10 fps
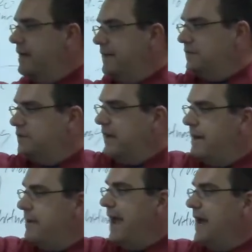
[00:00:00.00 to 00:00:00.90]
that the
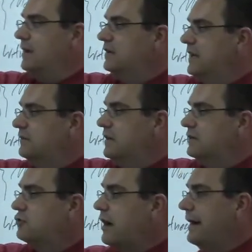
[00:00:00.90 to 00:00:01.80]
same hand did
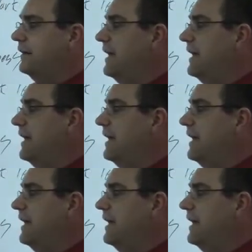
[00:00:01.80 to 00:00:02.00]
this drop